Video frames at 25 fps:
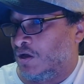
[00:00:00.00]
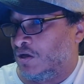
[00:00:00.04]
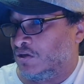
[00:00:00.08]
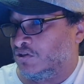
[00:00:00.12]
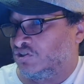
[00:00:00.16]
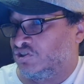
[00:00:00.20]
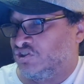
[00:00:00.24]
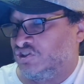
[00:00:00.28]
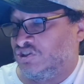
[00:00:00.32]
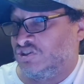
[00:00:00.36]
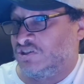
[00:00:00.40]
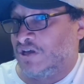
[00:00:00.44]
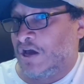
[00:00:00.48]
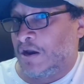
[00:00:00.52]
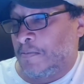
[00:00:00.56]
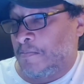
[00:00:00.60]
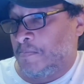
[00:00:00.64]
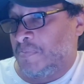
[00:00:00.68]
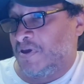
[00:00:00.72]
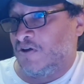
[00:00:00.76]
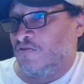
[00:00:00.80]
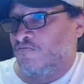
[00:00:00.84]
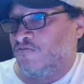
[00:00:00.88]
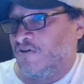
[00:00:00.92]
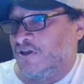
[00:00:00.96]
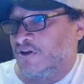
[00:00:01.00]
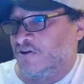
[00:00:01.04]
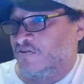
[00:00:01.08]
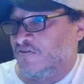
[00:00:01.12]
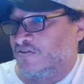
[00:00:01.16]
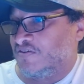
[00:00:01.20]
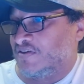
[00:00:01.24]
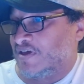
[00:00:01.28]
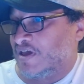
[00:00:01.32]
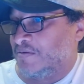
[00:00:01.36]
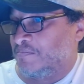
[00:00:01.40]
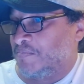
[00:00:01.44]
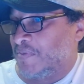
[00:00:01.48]
She's not a big reader,
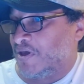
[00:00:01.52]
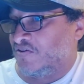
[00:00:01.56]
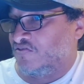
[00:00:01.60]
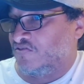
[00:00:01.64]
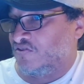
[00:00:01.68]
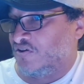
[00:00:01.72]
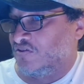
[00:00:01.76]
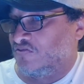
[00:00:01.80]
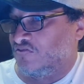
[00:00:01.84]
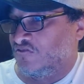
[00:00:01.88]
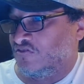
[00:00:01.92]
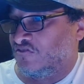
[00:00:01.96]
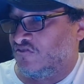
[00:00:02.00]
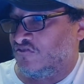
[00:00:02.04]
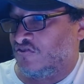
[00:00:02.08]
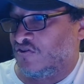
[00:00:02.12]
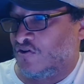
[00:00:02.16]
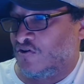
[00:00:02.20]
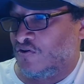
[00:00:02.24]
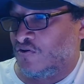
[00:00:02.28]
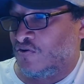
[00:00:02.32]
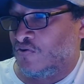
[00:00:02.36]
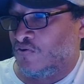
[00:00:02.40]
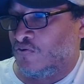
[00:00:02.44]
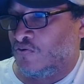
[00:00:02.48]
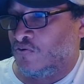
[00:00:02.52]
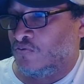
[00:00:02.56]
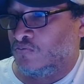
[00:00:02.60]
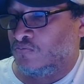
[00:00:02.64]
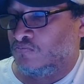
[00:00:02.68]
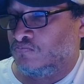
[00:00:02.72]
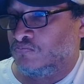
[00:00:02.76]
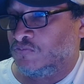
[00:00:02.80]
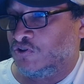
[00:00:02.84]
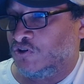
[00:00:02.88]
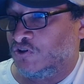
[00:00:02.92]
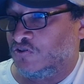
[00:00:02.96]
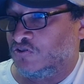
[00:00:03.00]
as I mentioned,
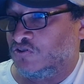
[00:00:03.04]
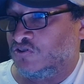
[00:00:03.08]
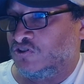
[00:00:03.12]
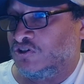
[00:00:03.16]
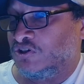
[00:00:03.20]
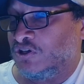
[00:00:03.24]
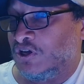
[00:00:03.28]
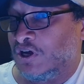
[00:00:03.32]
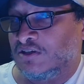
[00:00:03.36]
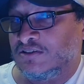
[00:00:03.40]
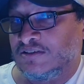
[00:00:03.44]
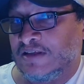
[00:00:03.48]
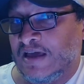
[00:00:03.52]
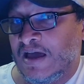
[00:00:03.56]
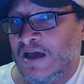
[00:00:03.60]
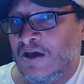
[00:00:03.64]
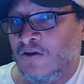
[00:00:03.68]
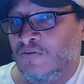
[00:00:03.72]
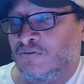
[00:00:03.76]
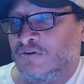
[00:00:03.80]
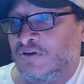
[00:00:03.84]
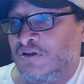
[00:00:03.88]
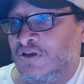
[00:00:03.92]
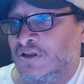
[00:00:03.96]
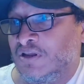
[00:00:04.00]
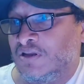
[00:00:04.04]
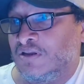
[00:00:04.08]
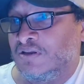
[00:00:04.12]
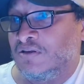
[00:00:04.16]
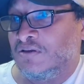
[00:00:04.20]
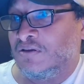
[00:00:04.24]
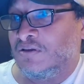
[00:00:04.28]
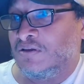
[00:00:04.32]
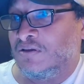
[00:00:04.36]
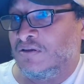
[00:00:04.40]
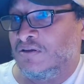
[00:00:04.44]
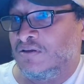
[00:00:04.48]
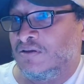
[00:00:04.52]
so, she lucked out
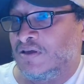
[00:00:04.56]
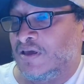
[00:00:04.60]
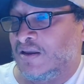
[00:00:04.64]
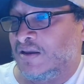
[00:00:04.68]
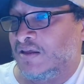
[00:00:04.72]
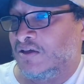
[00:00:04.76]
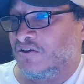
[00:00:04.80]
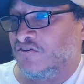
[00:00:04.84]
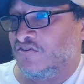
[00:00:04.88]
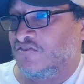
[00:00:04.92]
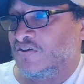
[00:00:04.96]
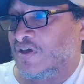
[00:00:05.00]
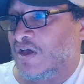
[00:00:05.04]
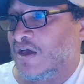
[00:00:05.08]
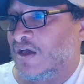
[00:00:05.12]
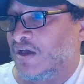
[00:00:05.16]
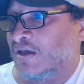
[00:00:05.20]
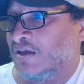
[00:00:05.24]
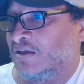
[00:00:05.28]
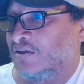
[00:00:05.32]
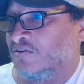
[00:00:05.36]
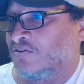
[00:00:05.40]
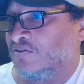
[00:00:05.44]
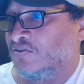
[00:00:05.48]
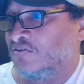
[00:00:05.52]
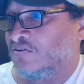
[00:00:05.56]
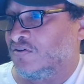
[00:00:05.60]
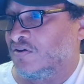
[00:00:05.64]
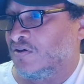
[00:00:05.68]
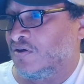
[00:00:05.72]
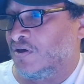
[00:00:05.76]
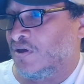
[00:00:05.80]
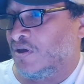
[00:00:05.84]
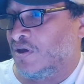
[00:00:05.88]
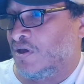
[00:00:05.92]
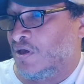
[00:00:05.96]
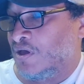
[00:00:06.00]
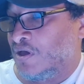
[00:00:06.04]
in getting assigned
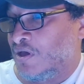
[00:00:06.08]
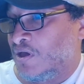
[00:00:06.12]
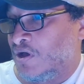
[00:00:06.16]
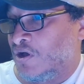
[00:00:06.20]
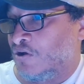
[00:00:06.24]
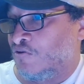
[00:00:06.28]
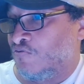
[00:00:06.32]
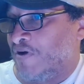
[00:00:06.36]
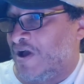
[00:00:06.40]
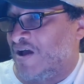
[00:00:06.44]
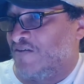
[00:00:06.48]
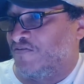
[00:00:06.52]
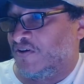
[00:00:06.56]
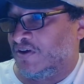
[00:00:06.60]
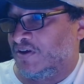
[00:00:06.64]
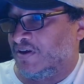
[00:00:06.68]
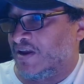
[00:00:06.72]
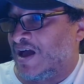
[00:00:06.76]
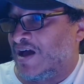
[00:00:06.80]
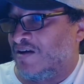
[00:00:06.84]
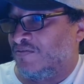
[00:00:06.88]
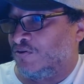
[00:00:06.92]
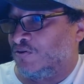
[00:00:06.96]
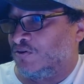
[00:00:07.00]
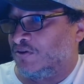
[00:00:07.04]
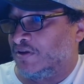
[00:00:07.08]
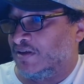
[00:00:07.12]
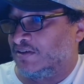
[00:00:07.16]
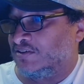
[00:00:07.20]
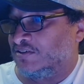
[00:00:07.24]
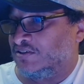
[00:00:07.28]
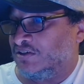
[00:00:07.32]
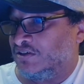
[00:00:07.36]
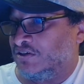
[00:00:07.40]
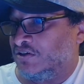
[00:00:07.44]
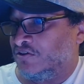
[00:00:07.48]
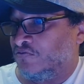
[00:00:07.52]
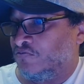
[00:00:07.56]
a graphic novel that
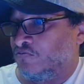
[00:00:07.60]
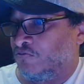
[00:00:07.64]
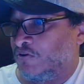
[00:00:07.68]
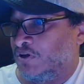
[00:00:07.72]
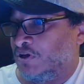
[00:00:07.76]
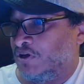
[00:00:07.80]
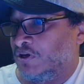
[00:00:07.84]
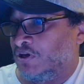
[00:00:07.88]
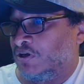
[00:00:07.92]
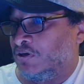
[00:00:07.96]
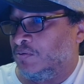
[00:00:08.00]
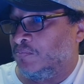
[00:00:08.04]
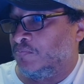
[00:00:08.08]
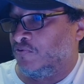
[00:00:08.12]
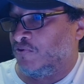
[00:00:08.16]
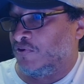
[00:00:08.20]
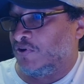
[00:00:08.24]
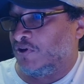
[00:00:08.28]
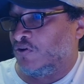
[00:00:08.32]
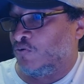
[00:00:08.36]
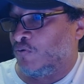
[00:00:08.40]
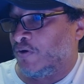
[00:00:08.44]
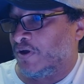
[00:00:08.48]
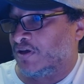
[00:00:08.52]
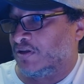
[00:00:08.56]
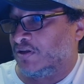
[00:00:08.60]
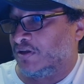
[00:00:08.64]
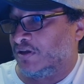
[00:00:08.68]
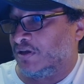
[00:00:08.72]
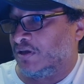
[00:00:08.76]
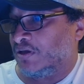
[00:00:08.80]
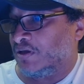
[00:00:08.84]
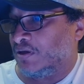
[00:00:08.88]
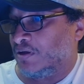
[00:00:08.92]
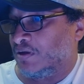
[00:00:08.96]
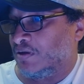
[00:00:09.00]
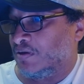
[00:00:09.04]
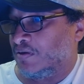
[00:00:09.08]
she could read pretty
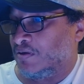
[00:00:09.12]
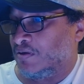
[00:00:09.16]
quickly.